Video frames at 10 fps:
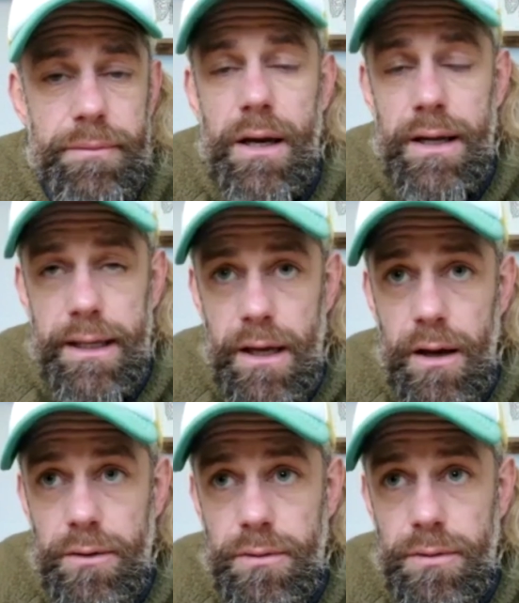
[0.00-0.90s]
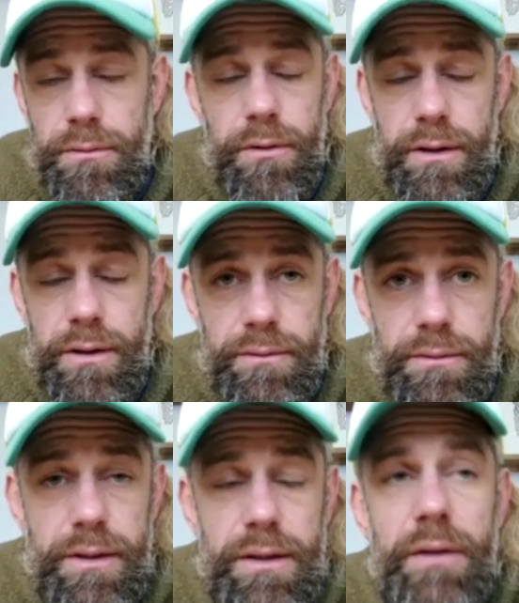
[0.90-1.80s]
I let go, or
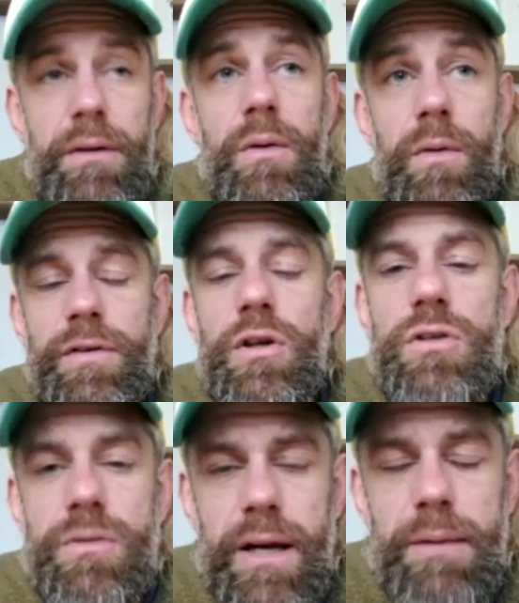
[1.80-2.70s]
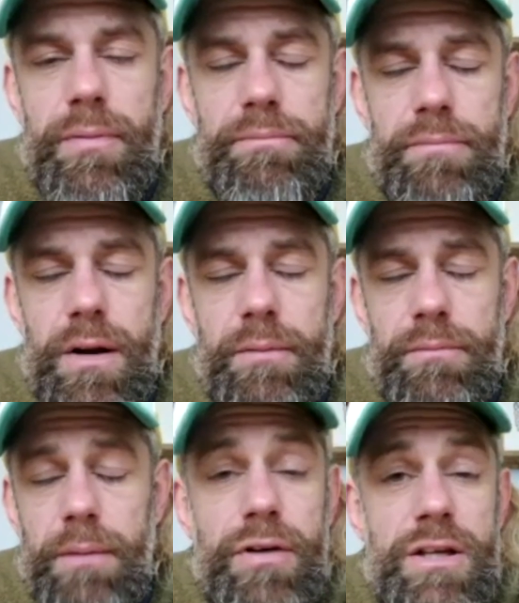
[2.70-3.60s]
if you're doing something
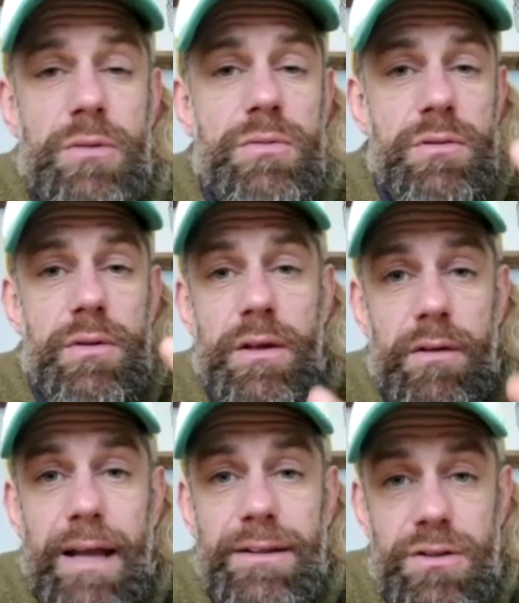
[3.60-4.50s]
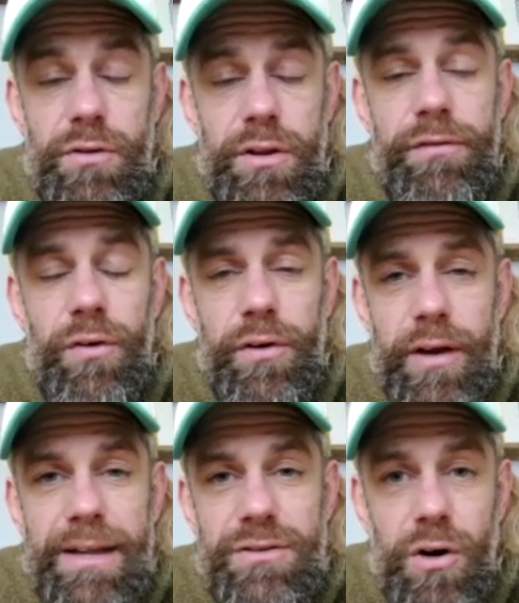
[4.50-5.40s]
like press-ups and your hands are on the floor, your
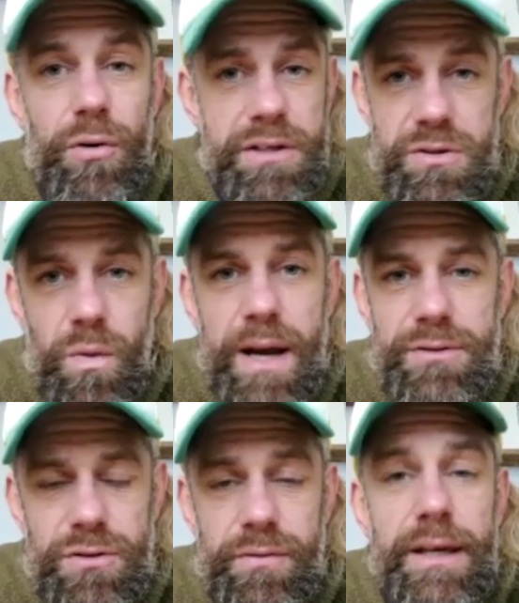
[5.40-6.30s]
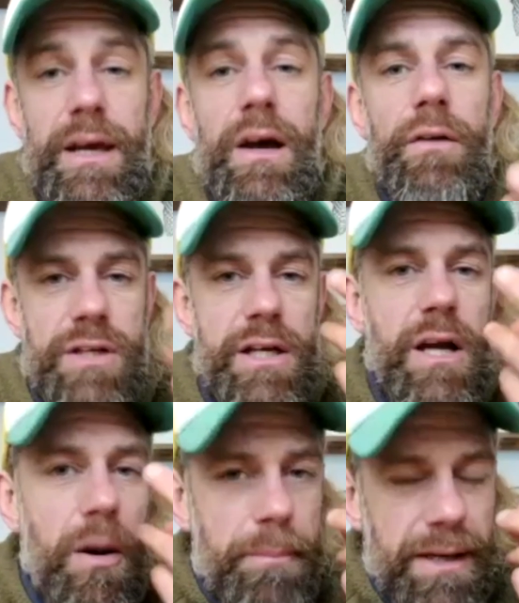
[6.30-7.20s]
hands are holding some weights or something, obviously you
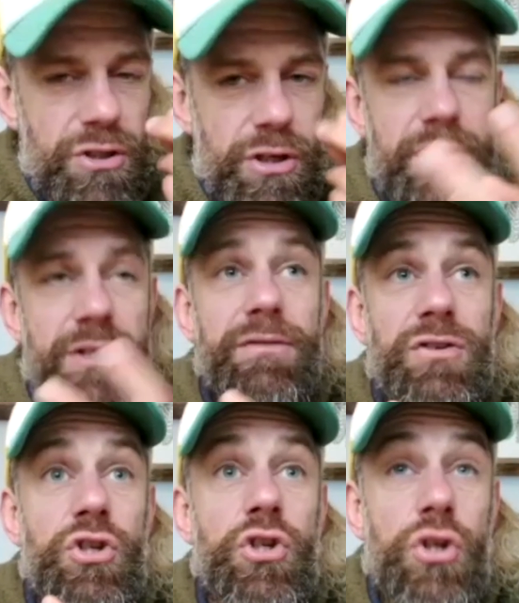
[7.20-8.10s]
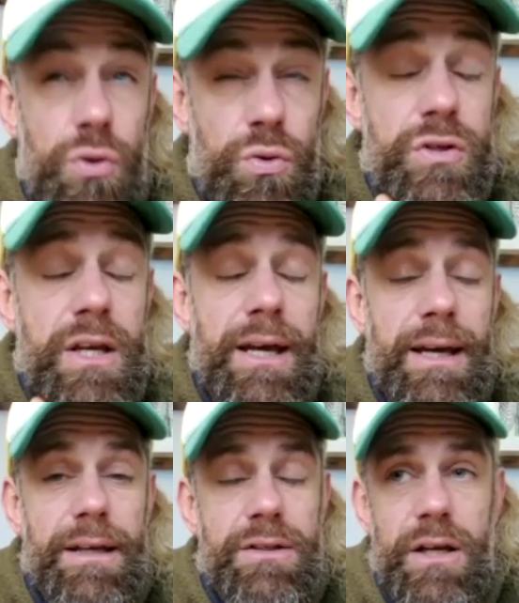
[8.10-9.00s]
can't pinch your nose. You have to choose
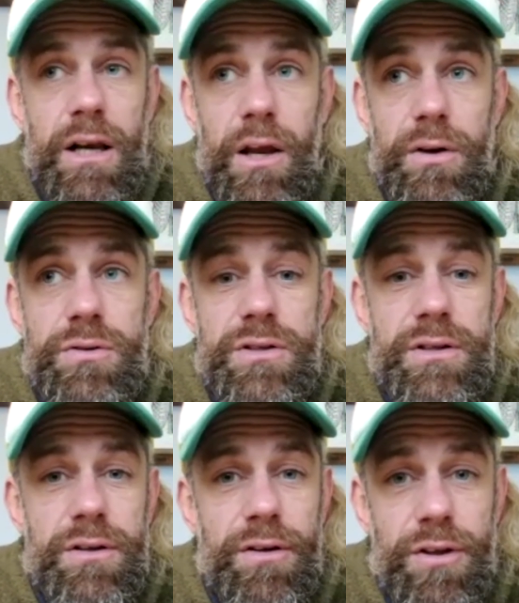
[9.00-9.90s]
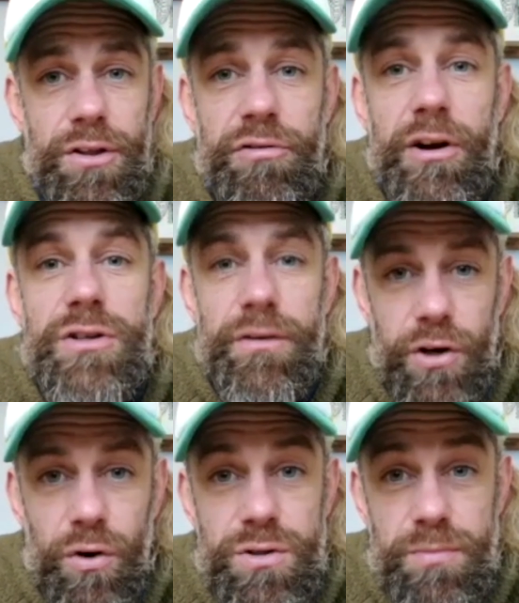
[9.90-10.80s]
to close your throat off and
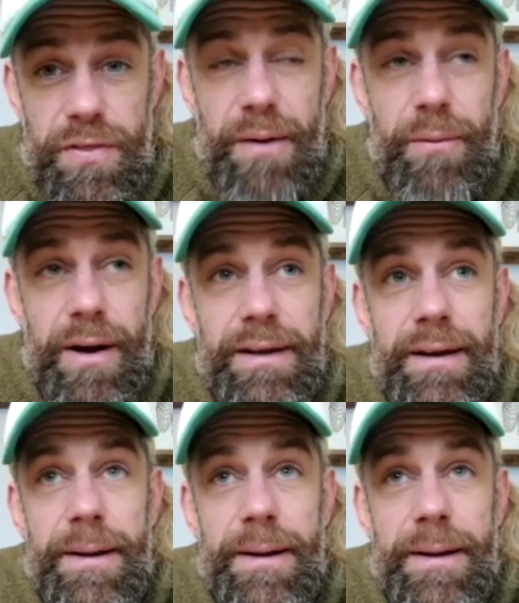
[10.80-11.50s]
hold your breath that way.